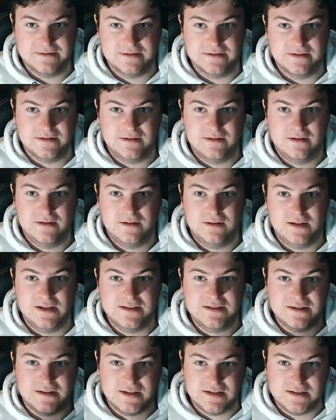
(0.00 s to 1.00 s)
it.
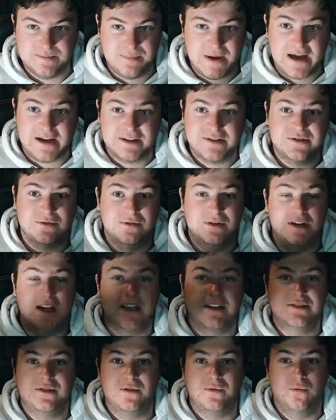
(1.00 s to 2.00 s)
There's backstory
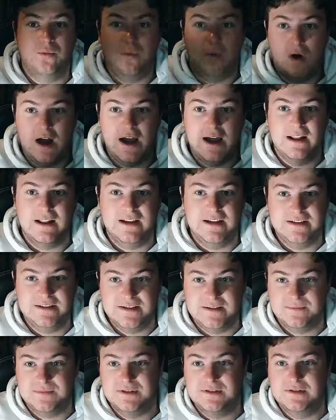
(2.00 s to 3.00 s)
as to why it
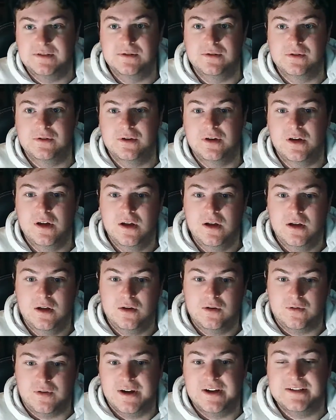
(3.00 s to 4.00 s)
leads him to do
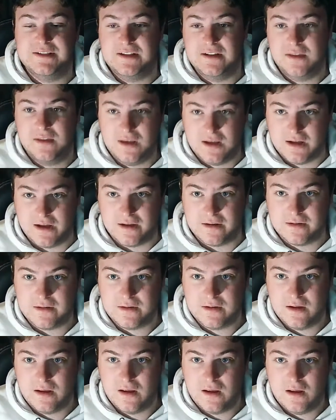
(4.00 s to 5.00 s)
crazy
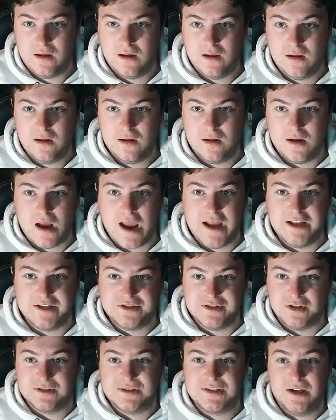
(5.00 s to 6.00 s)
things.
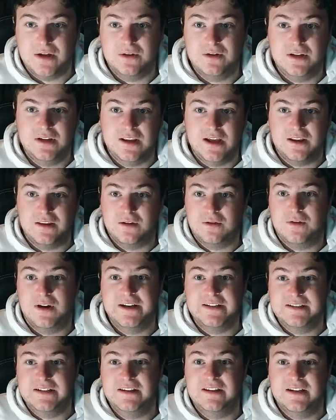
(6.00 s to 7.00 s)
It's not telling you that the
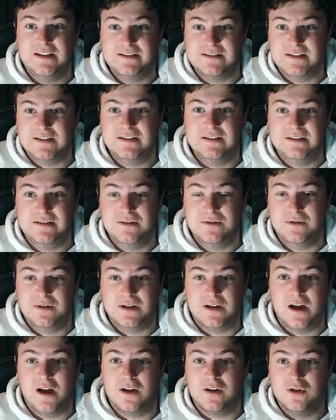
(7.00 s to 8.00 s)
crazy things that he's
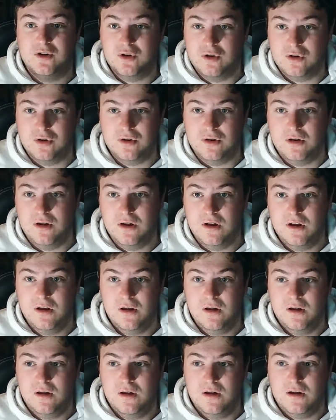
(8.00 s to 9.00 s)
doing are good.
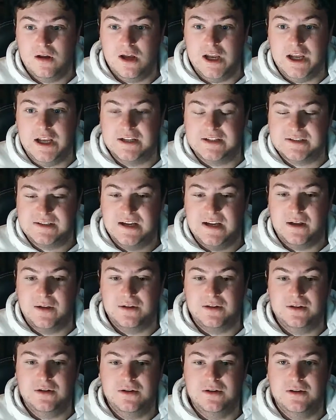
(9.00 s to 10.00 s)
It's
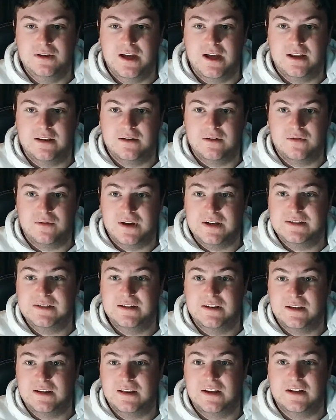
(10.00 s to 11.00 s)
telling you that the
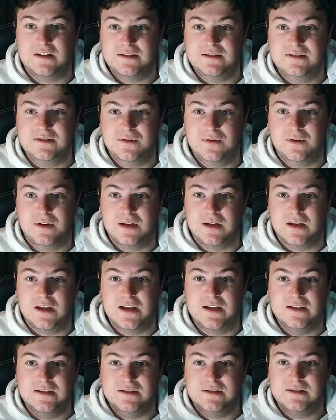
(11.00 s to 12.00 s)
crazy thing that he's doing
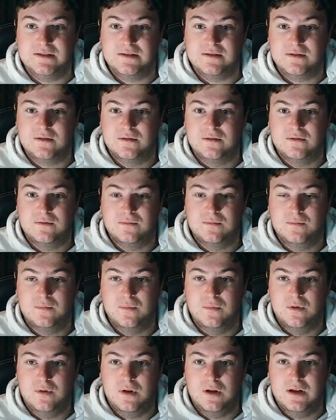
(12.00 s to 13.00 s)
is
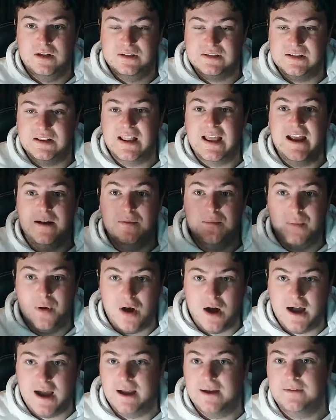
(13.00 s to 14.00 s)
led
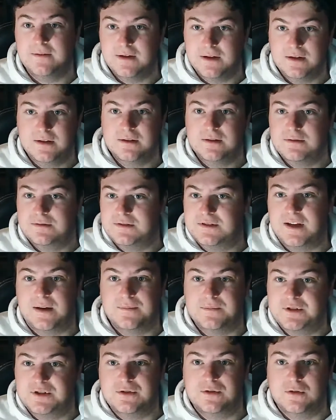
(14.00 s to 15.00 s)
by
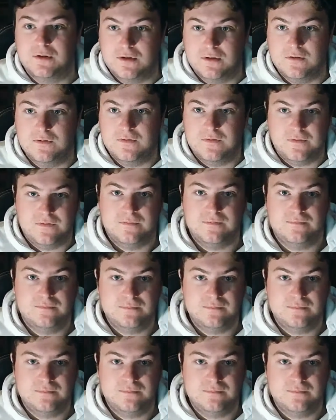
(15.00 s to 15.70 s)
some sort of,